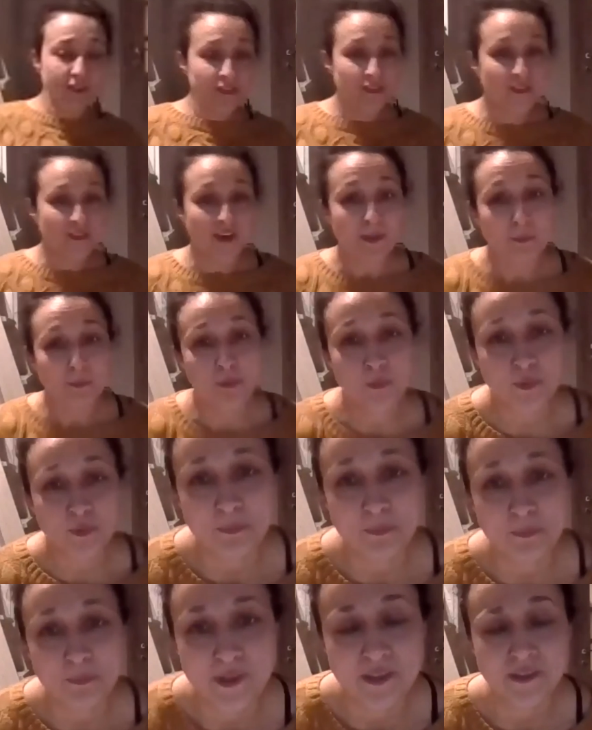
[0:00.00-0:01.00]
step would
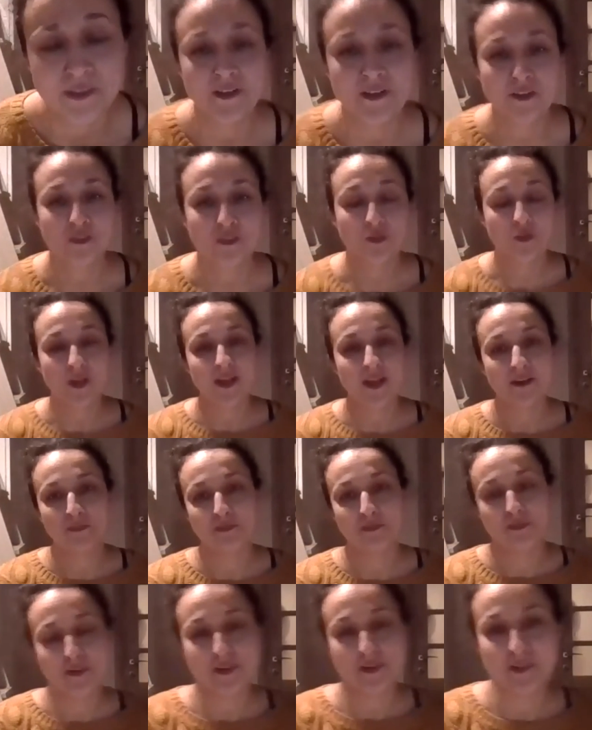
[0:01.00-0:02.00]
be to
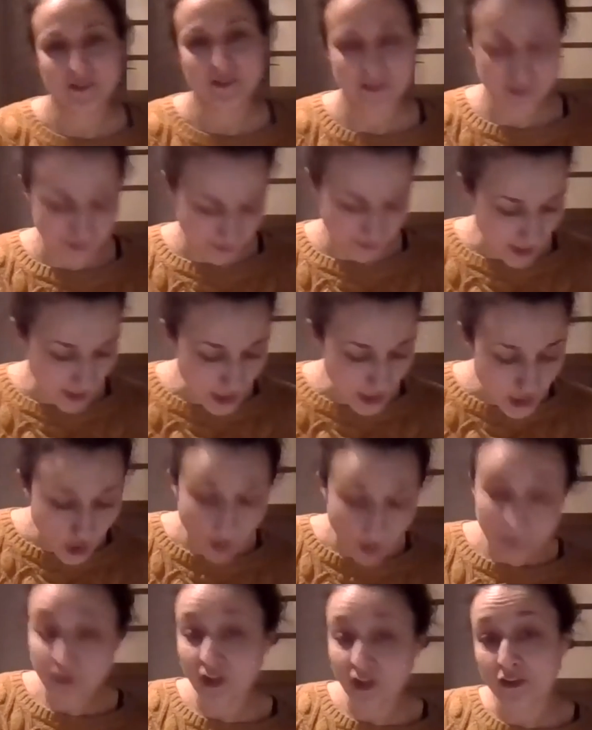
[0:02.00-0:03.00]
have uh, an
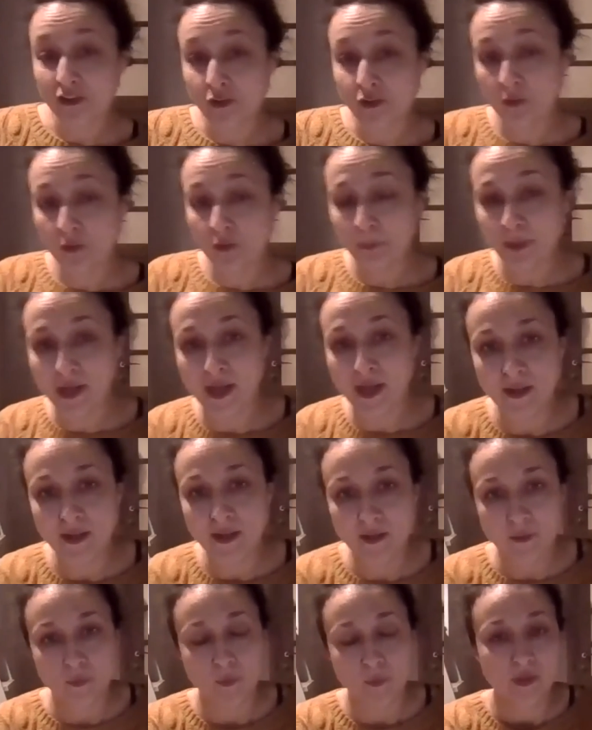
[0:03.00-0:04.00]
object to apply.
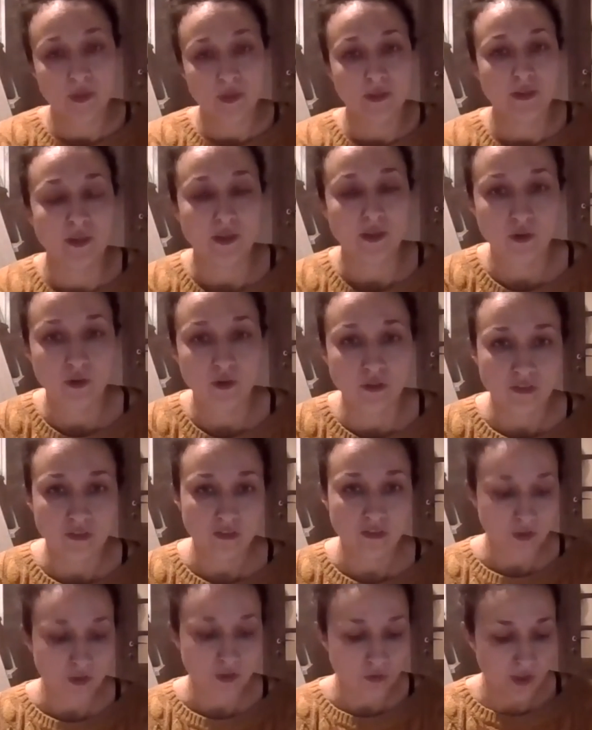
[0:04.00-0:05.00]
We are
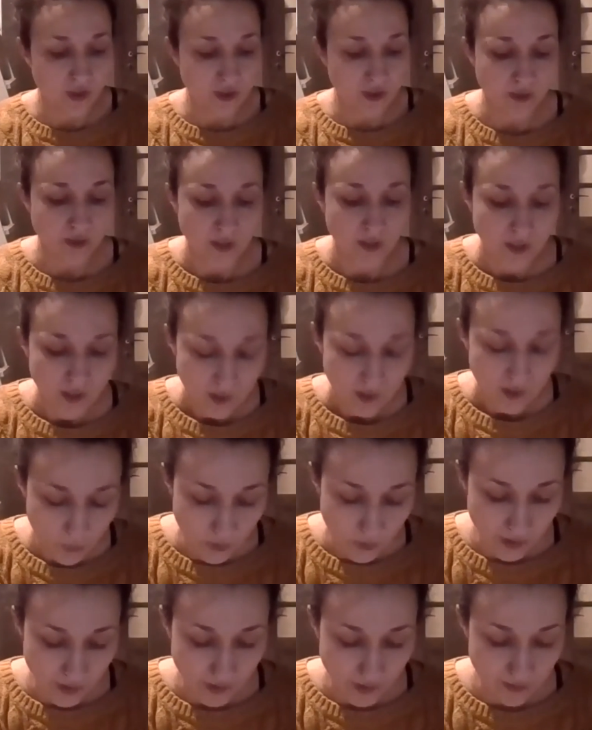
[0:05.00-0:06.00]
considering,
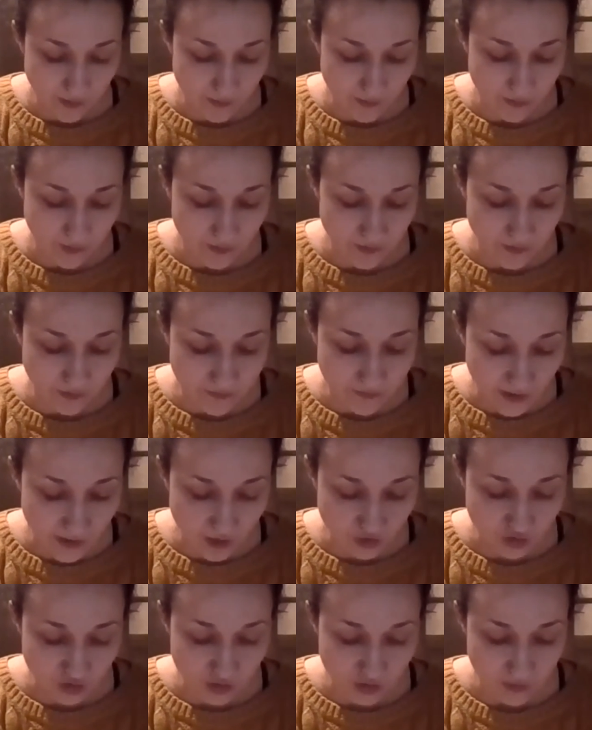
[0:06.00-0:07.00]
we are in, in
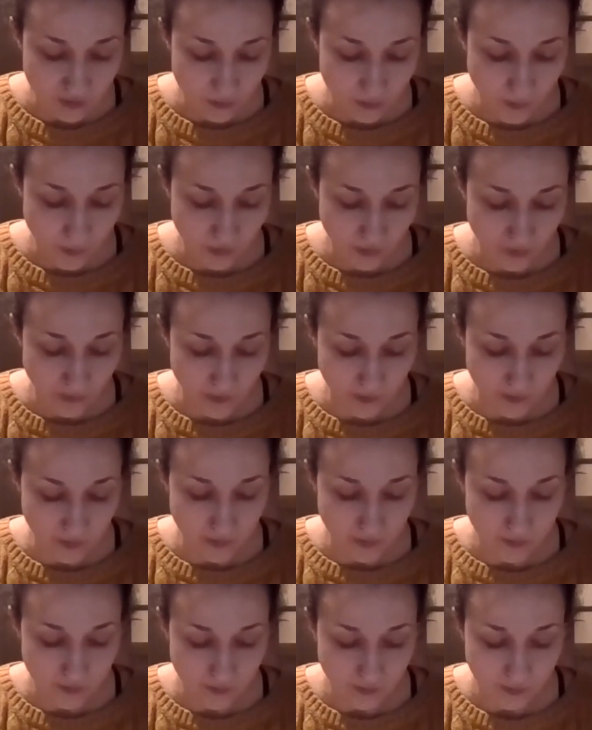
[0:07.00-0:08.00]
discussion with
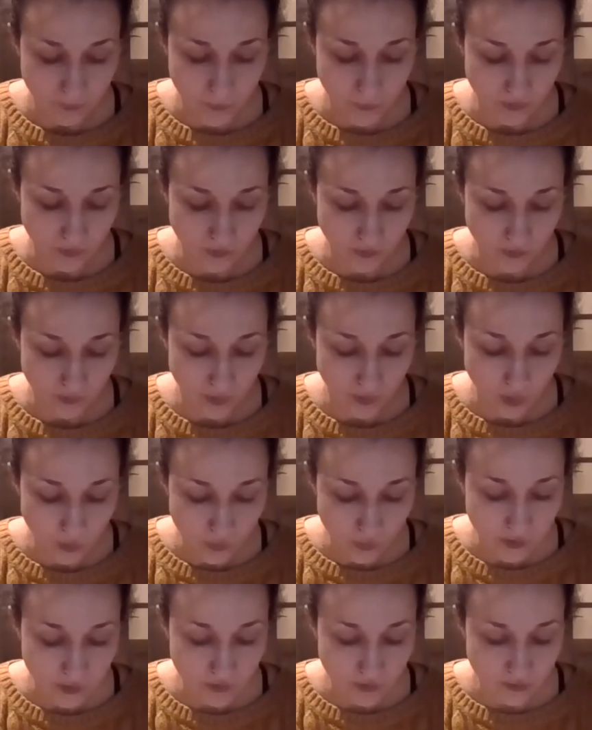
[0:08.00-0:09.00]
uh, with
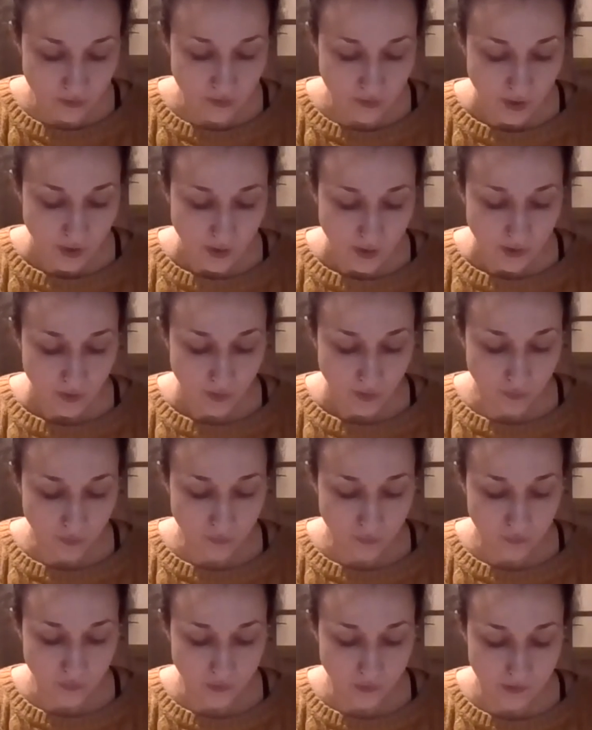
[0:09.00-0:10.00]
owners of
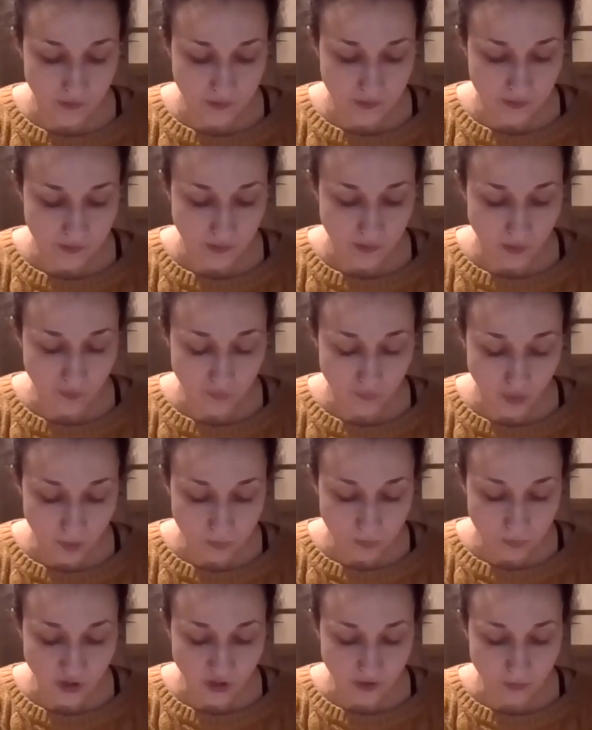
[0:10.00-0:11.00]
uh, of
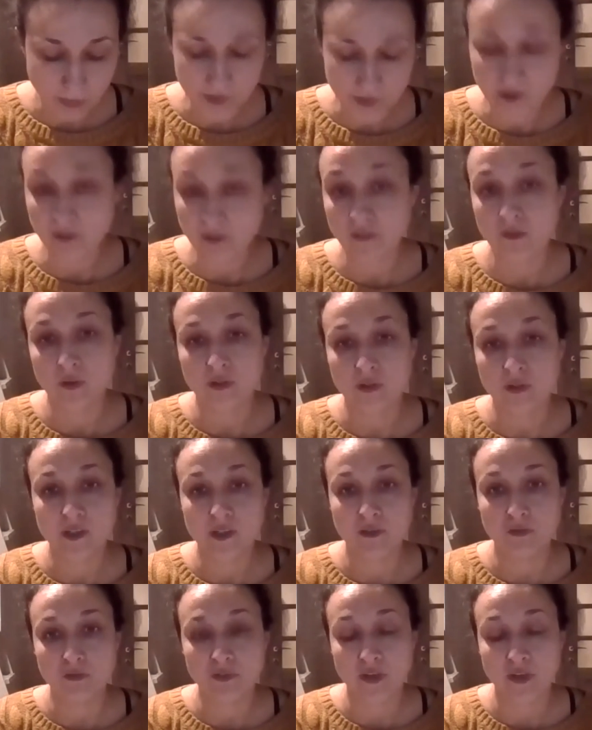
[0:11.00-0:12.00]
objects, but it's not
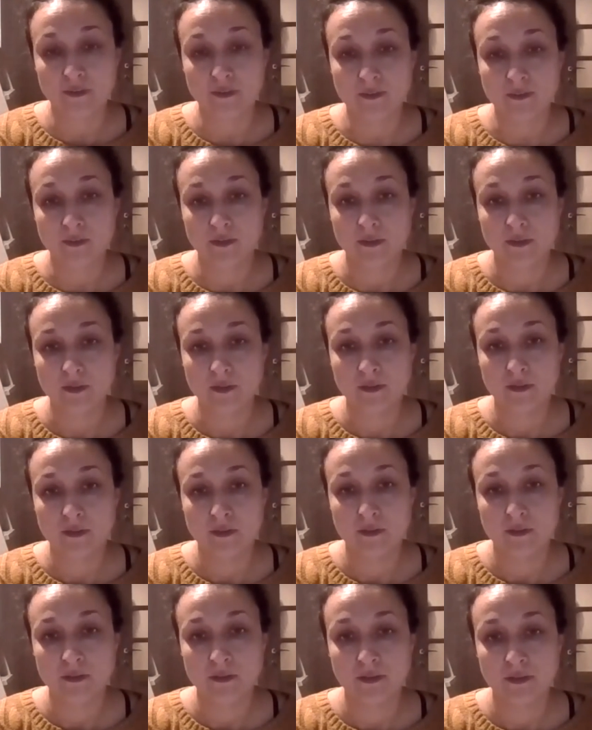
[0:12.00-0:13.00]
yet fixed.
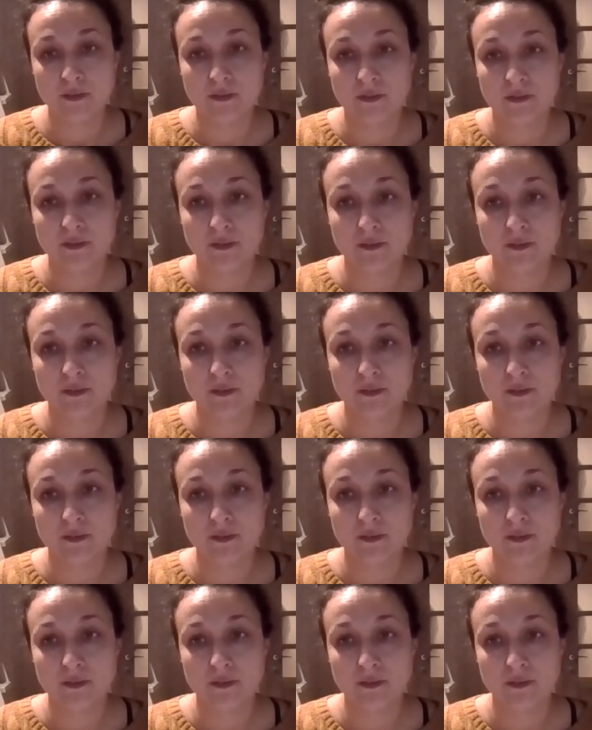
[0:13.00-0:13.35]
Okay